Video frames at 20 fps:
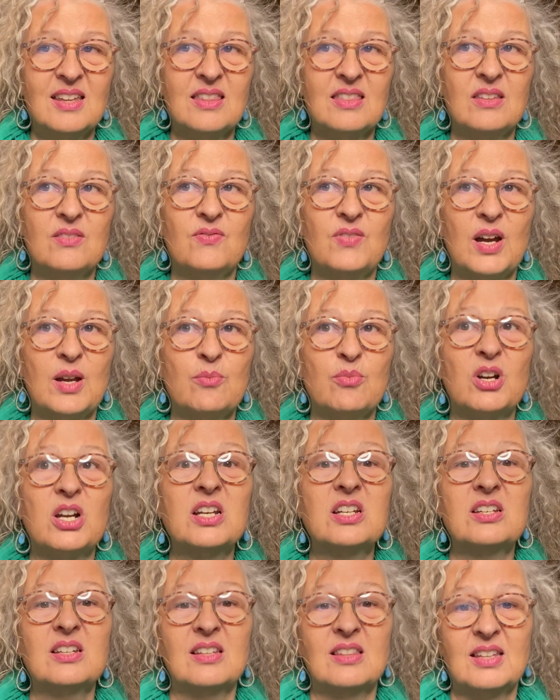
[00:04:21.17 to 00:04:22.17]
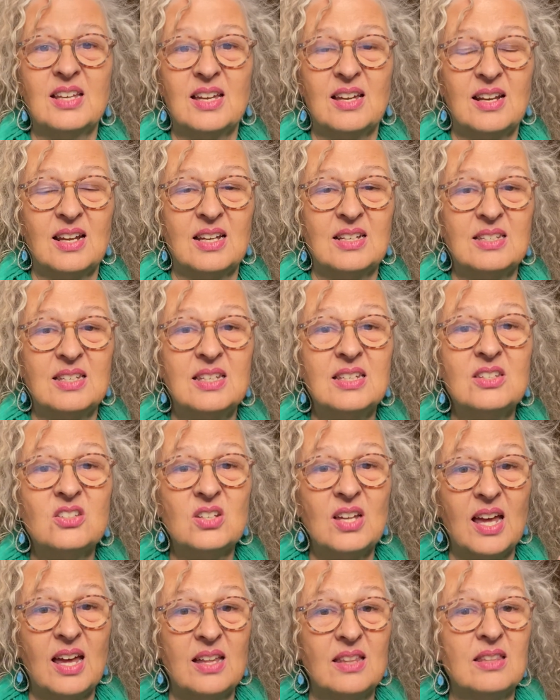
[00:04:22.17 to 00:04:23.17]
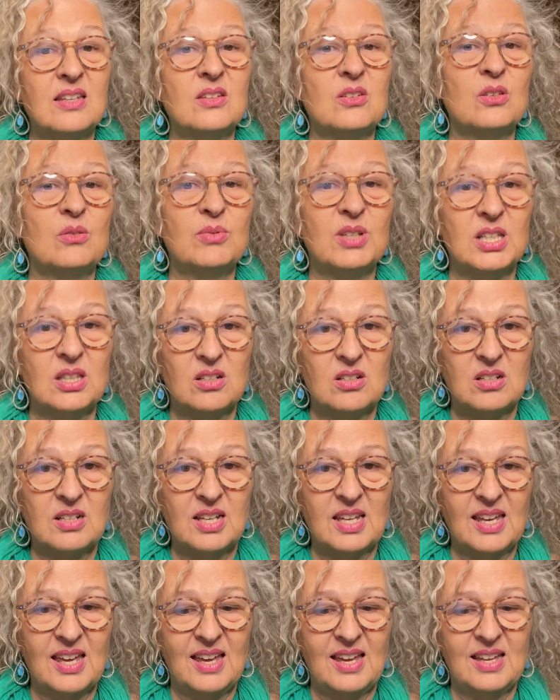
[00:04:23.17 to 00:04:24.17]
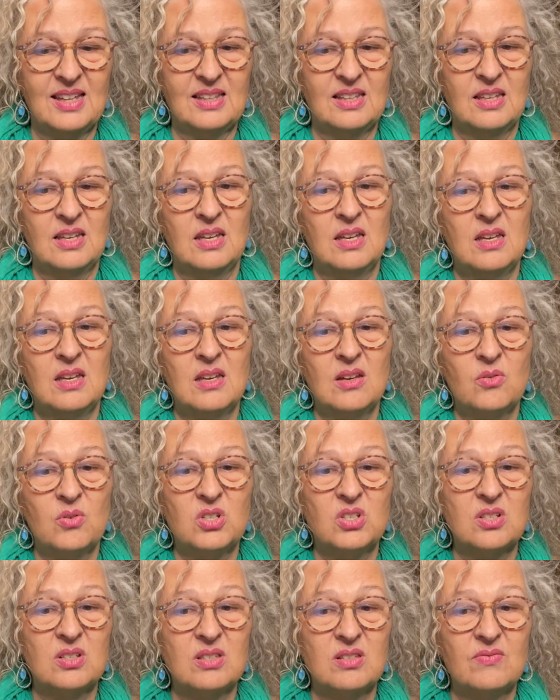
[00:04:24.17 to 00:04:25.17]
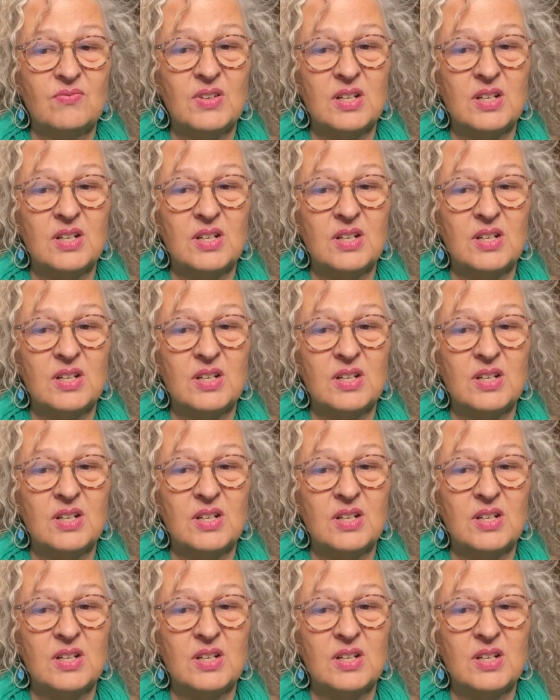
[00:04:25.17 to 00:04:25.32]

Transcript: the vibration that I teach at, that you'll be learning at, which is